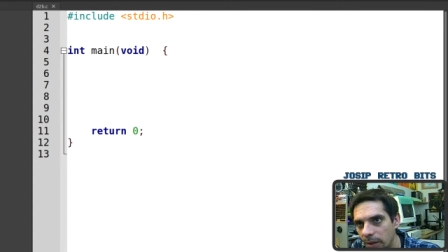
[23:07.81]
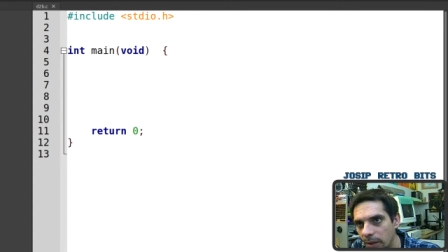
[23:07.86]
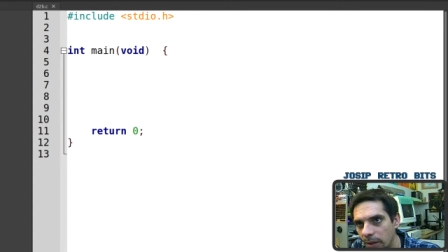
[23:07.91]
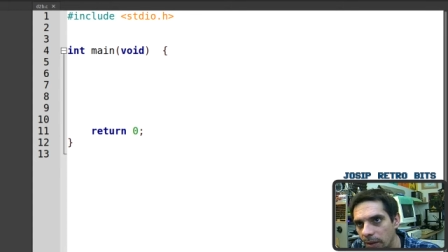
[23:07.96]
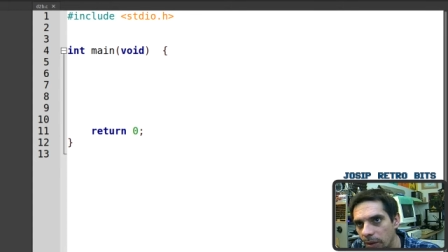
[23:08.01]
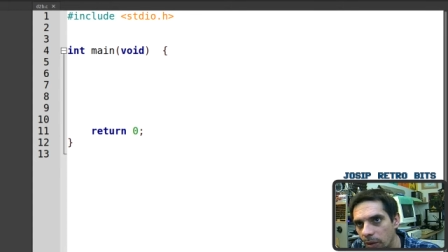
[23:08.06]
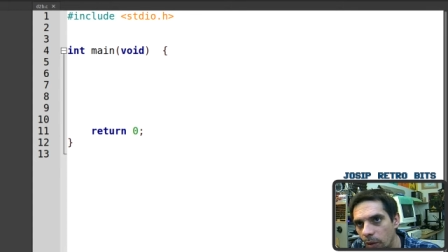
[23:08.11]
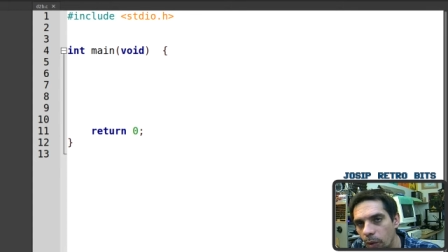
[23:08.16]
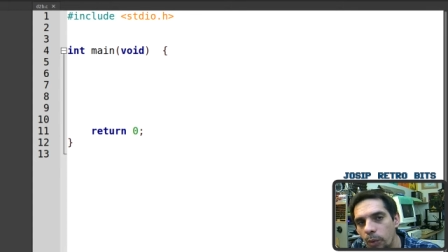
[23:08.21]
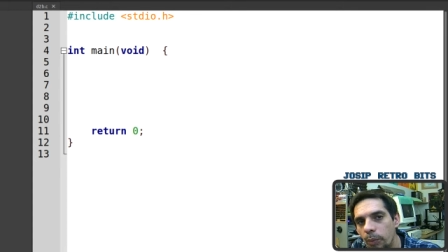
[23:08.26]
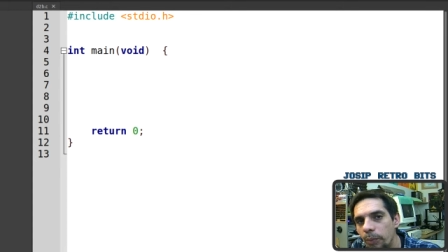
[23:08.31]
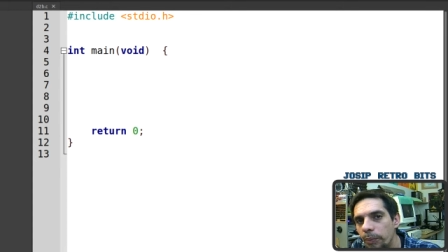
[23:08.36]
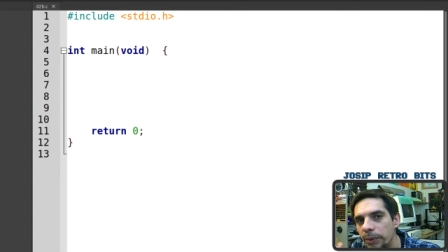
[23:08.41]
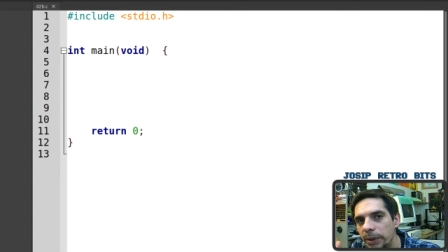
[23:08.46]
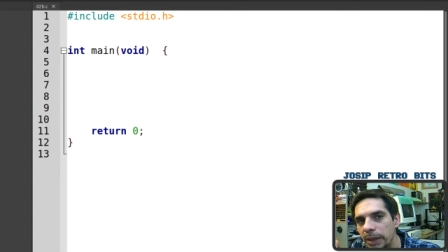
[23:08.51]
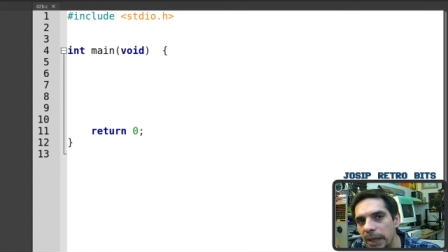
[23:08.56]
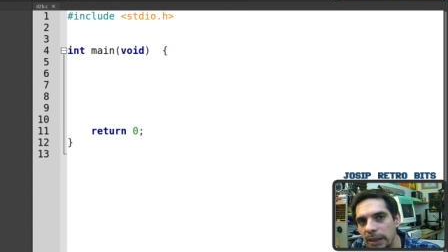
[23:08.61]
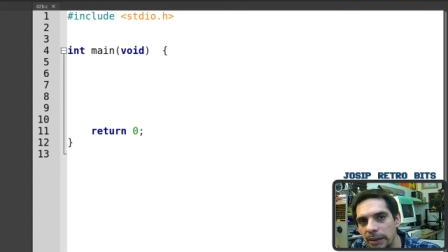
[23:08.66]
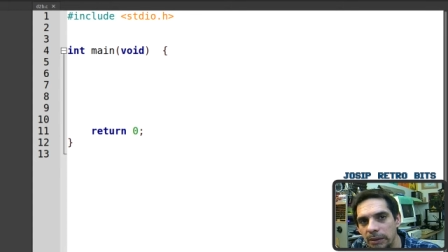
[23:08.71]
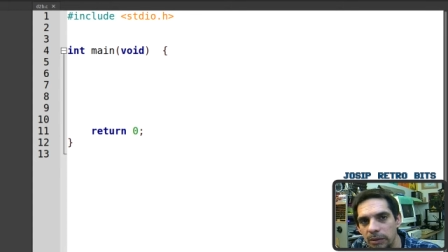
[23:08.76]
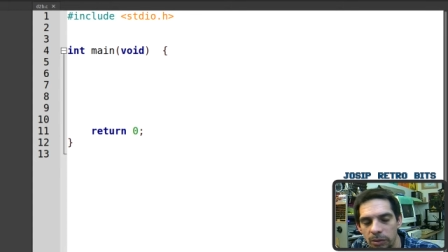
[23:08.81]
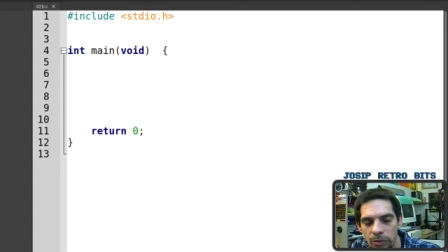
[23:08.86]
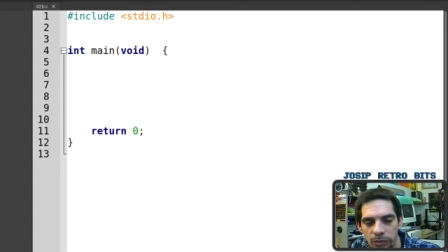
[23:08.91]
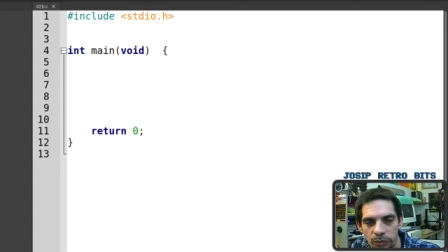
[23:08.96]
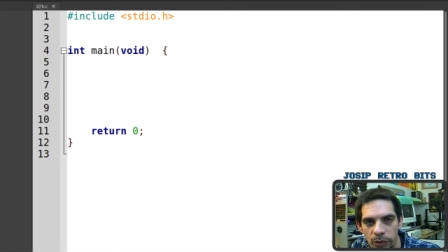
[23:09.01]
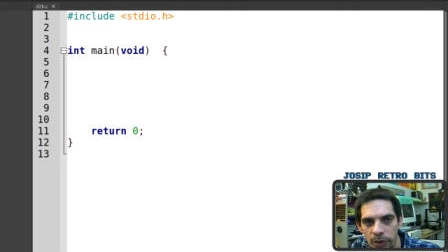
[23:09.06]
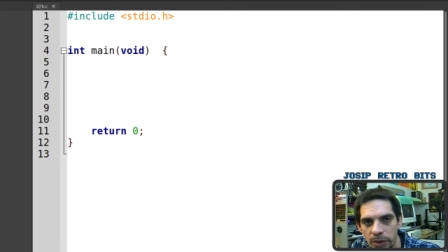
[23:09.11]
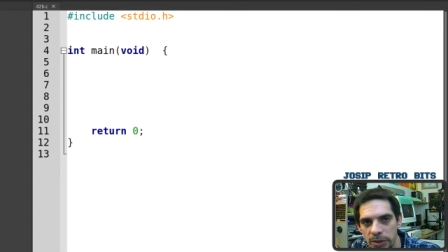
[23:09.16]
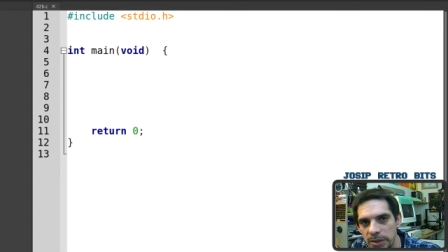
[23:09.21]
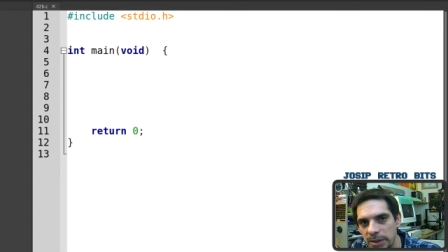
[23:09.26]
loop that
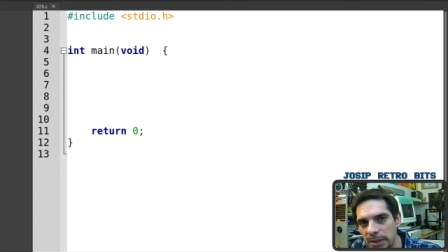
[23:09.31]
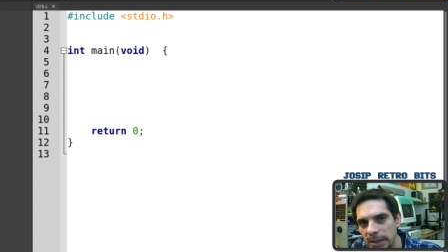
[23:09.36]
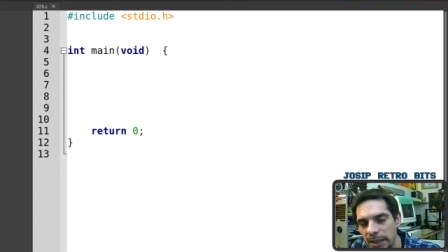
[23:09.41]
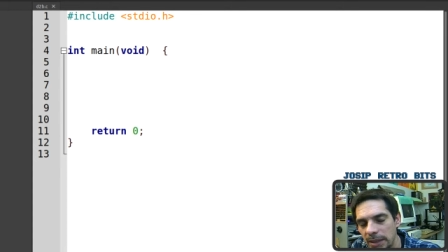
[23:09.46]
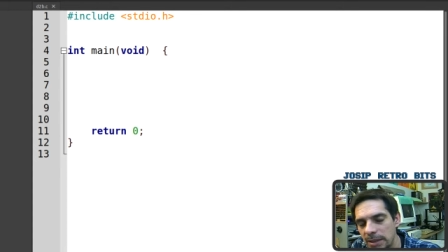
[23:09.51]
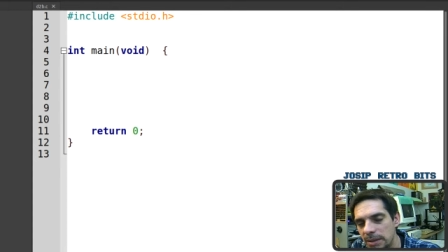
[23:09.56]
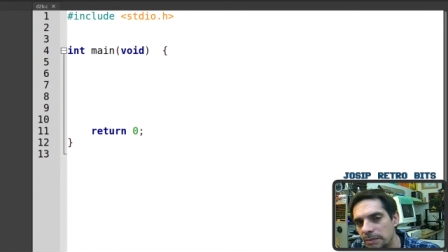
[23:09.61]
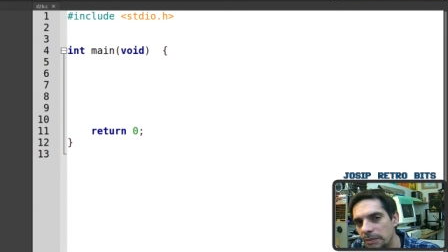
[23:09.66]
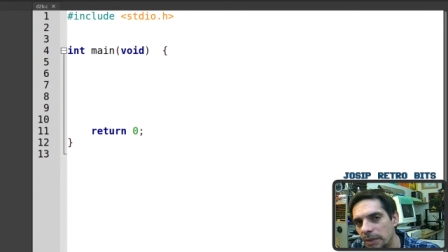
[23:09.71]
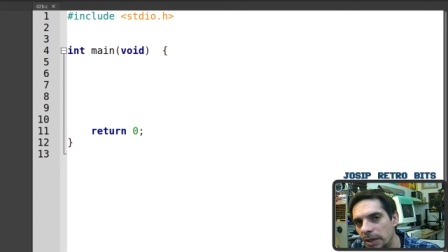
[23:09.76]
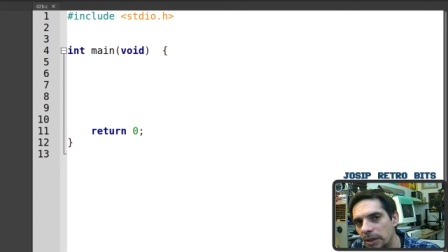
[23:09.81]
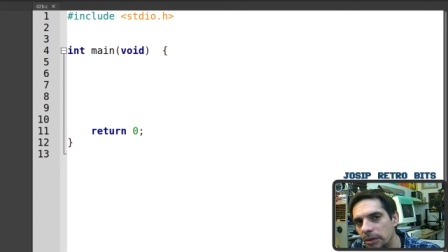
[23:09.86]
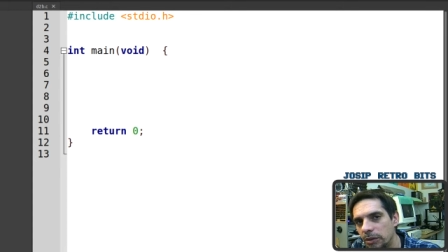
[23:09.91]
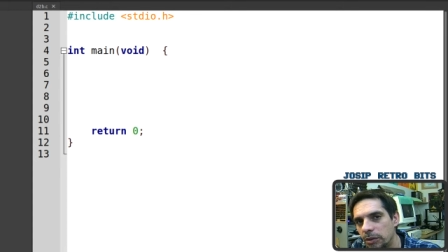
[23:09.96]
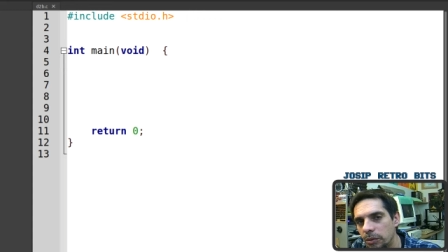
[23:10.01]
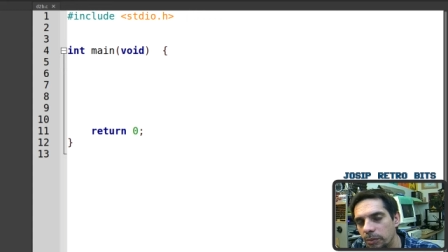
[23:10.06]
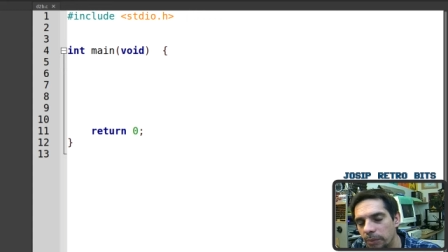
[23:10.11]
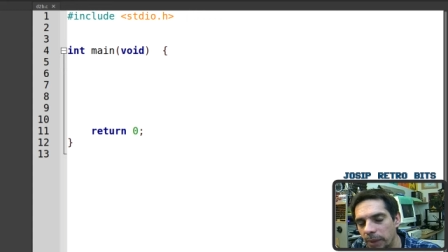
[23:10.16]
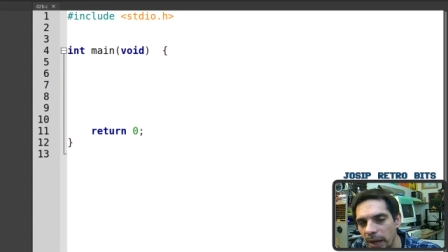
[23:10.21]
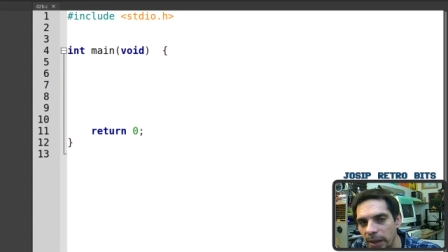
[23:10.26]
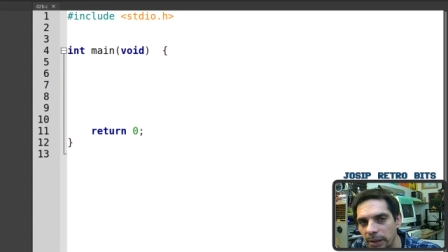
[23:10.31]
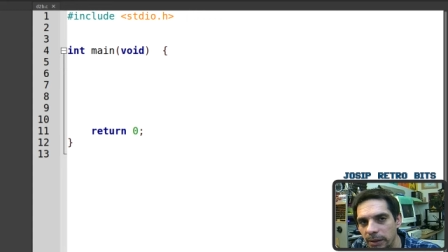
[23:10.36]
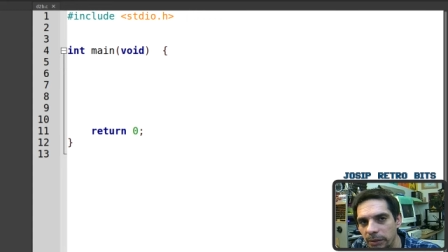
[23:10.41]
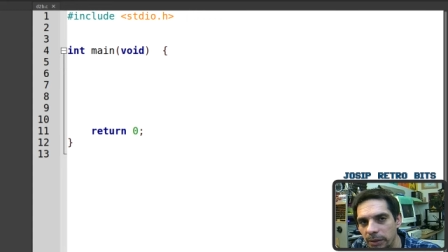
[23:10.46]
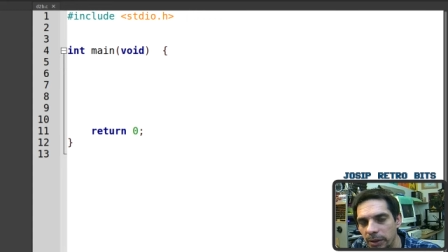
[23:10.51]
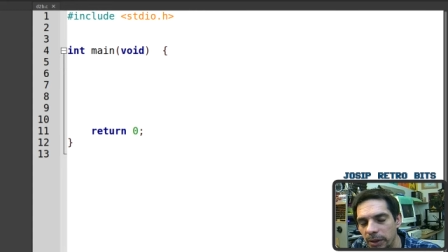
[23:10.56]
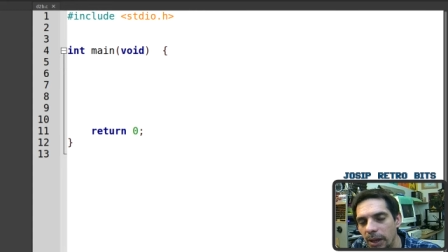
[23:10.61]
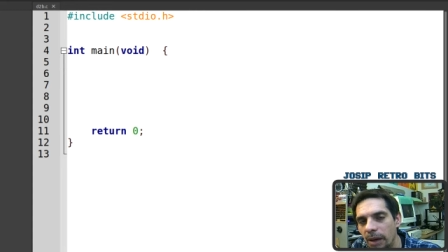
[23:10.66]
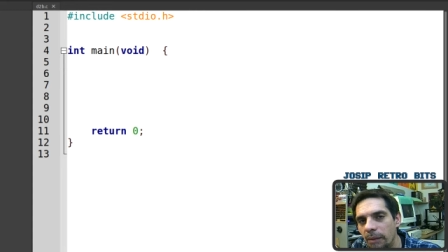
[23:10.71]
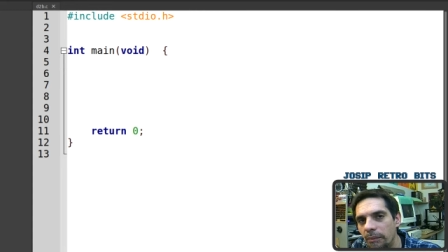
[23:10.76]
converts decimal to binary
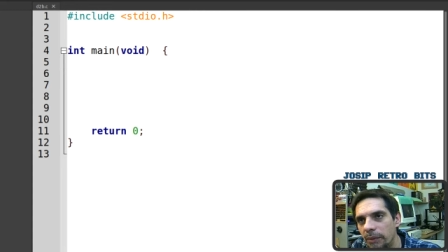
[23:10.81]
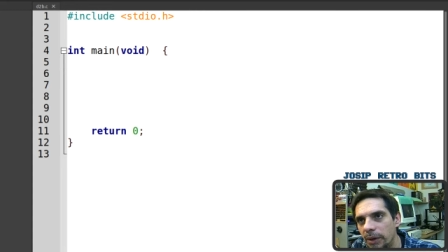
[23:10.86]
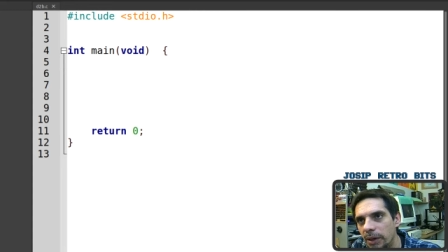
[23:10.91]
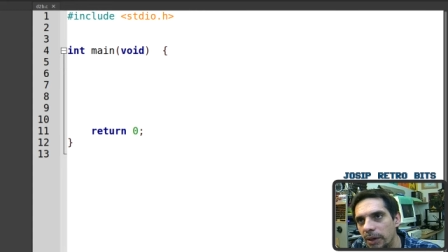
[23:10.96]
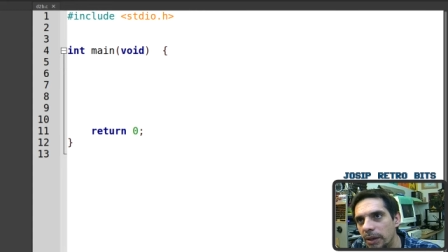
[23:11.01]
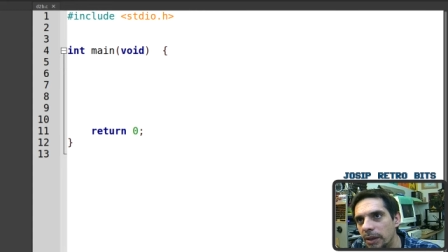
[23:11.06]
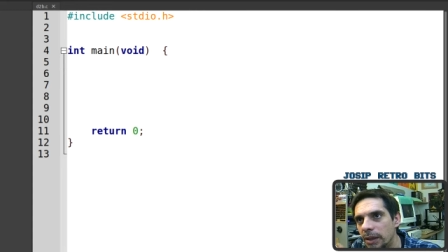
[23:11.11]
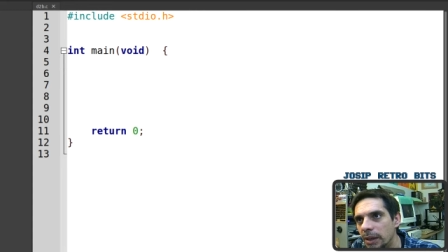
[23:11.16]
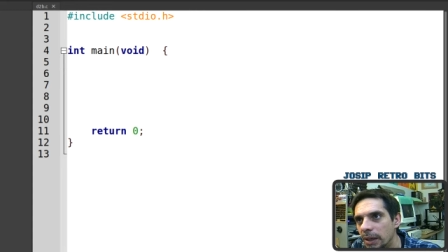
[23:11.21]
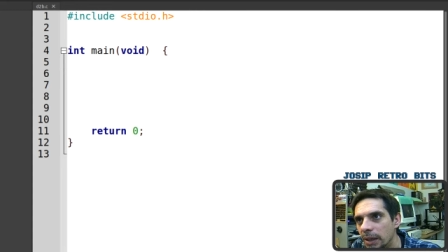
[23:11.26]
number